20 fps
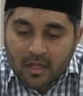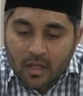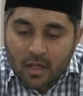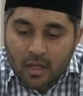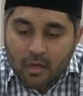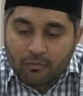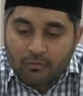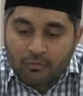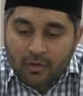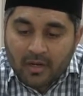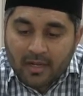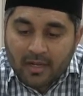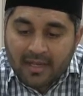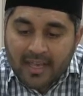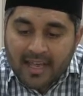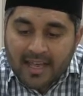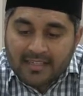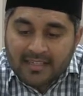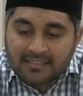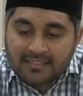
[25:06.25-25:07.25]
For a
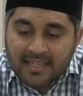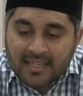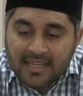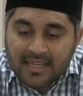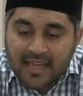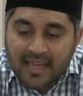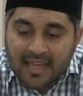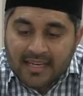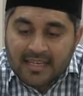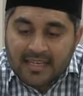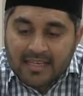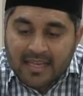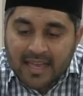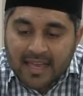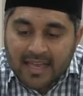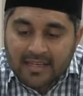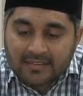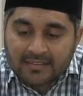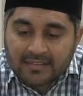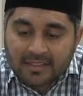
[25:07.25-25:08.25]
guest in any
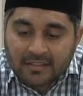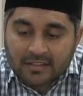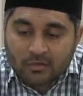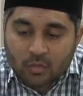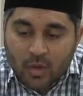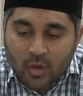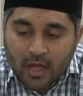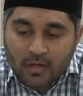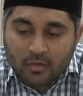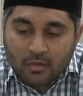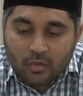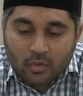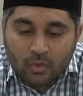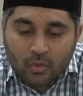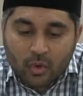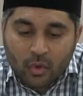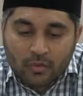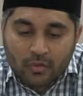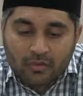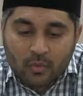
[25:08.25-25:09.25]
case is one who
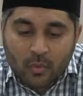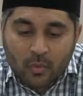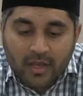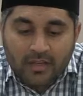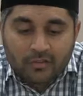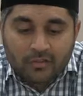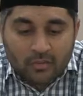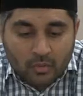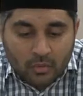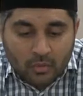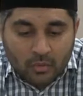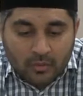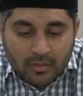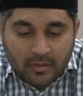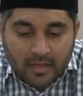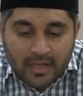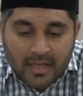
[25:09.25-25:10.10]
goes away soon.